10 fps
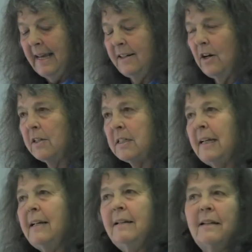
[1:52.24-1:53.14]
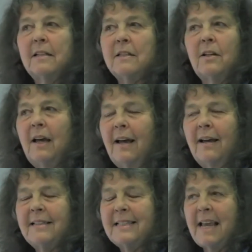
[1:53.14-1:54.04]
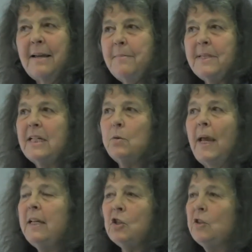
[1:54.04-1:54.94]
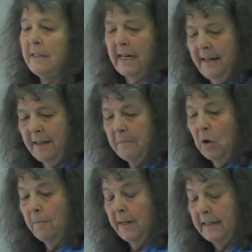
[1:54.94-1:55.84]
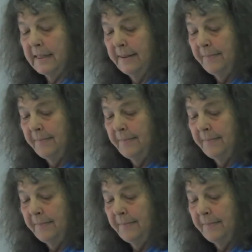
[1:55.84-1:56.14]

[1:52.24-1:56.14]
not in that same situation in the moment.